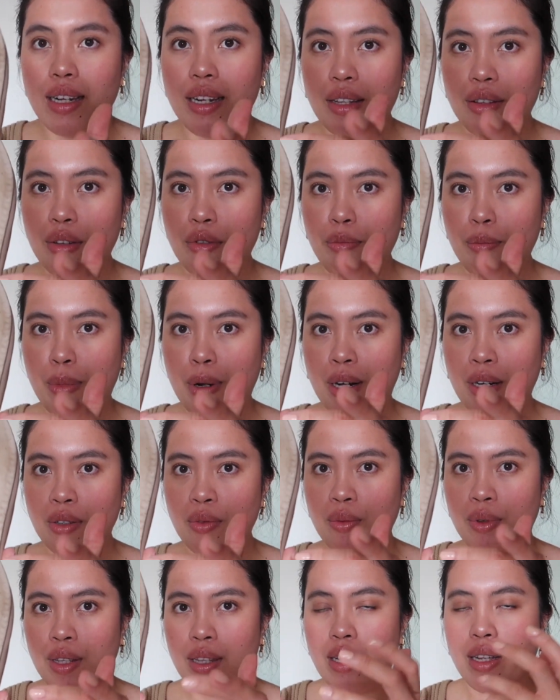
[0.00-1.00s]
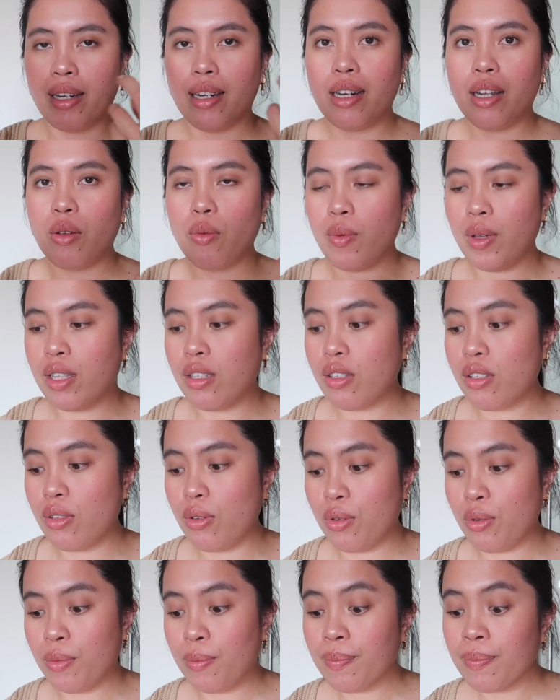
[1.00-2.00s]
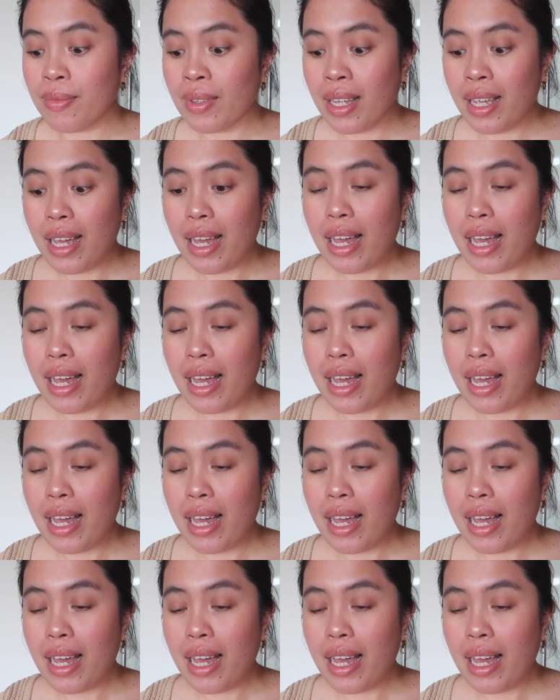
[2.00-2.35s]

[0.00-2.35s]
the leather part with like liquid. So